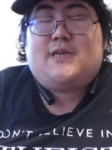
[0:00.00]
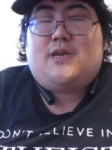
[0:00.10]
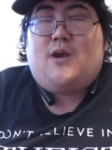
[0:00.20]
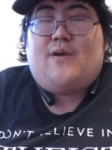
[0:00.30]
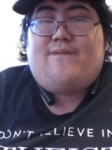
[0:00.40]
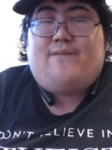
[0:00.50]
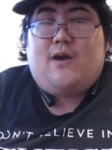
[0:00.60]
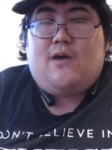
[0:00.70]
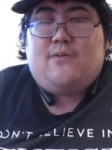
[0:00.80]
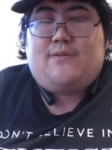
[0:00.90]
your
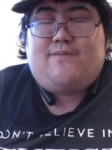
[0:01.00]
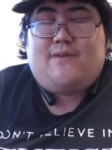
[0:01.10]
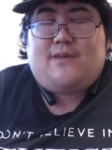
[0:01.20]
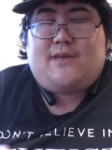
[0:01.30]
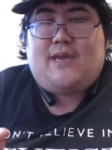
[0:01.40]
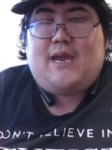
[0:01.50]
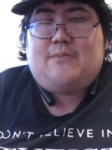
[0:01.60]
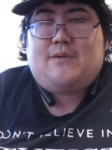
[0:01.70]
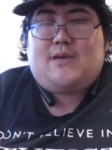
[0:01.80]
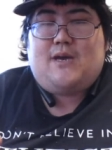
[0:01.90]
fault. The
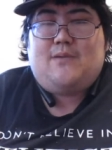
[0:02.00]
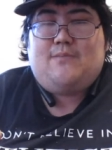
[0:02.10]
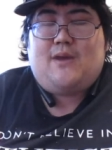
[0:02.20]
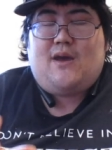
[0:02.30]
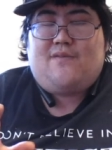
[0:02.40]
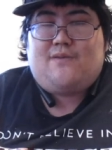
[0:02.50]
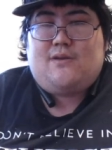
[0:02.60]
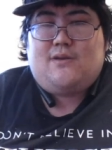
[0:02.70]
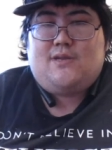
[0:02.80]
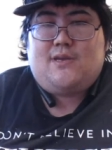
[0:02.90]
camera cut me off
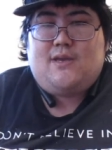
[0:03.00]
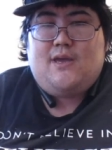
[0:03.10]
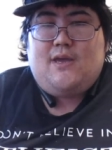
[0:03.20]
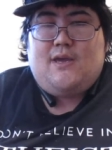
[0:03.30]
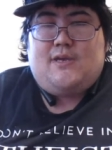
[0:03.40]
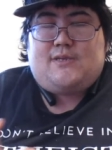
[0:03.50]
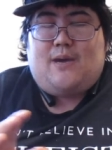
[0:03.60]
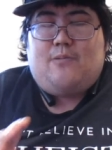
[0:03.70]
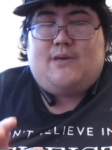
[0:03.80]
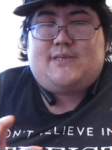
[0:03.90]
early, so
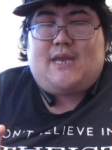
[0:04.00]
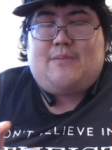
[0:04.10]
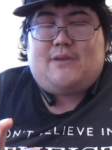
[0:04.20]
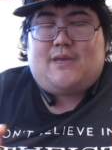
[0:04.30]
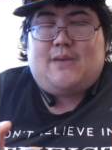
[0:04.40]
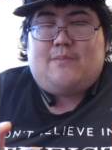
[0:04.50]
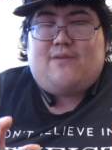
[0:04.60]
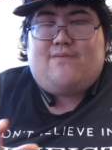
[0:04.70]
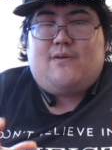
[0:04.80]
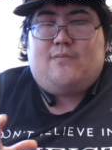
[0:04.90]
I wasn't able to get
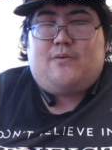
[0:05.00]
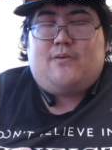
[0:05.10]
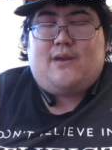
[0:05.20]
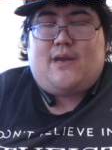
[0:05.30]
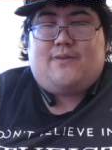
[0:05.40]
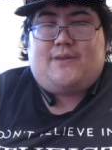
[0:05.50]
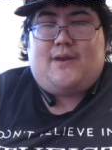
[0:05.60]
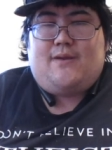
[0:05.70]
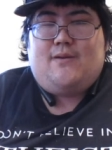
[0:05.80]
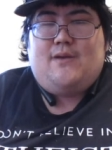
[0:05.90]
my full point out
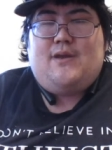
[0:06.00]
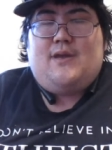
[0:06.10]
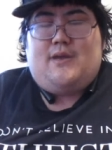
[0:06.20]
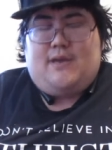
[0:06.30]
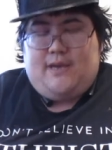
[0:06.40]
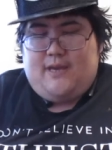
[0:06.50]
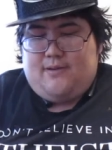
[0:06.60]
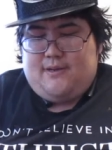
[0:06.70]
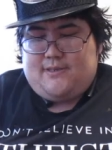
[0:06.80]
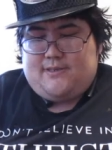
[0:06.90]
there.
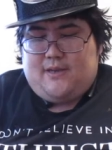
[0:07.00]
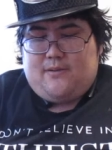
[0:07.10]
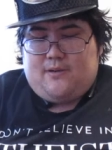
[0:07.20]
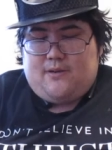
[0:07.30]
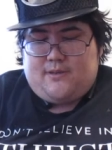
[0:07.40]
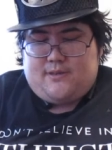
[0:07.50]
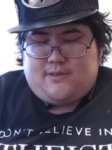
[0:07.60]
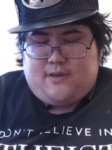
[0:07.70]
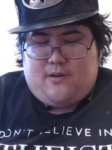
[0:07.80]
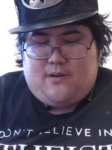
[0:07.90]
Anyway, so I'm going to
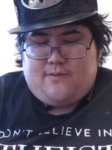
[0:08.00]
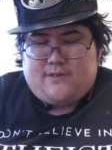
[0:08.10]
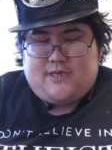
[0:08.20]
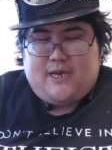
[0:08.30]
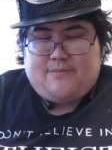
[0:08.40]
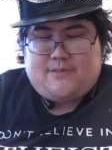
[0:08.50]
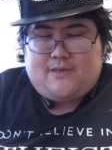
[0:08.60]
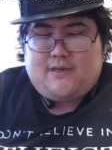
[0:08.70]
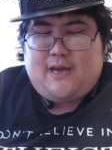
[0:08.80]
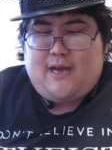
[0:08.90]
go over chapter
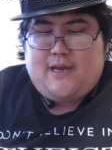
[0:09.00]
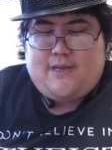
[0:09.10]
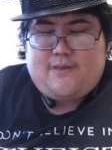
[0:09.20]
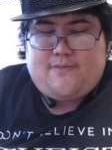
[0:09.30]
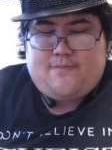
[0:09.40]
9